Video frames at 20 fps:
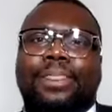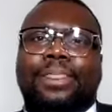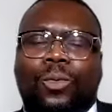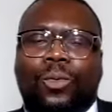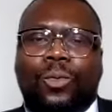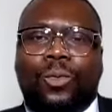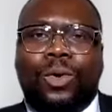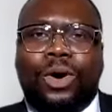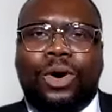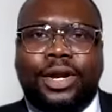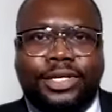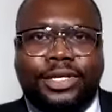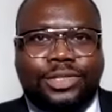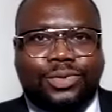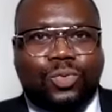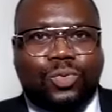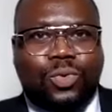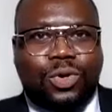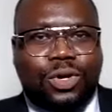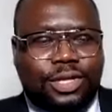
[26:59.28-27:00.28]
What
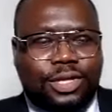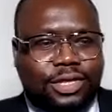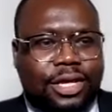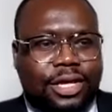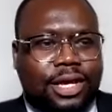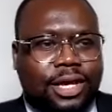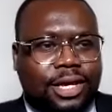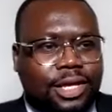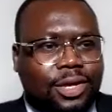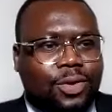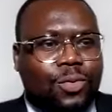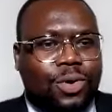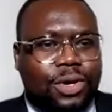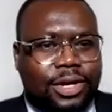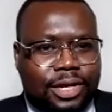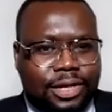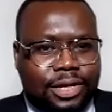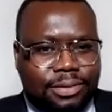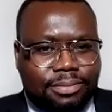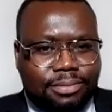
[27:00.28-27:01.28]
is one thing you
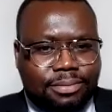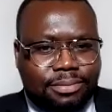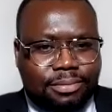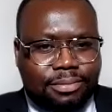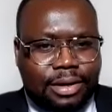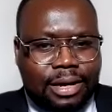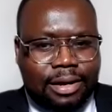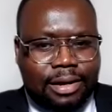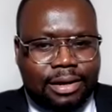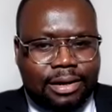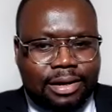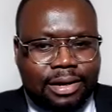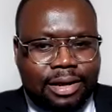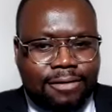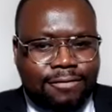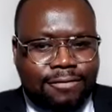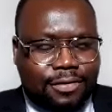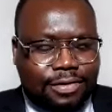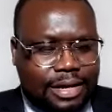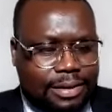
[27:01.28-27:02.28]
want to
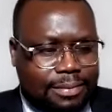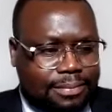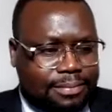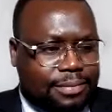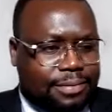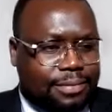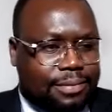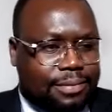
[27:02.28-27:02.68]
leave with them?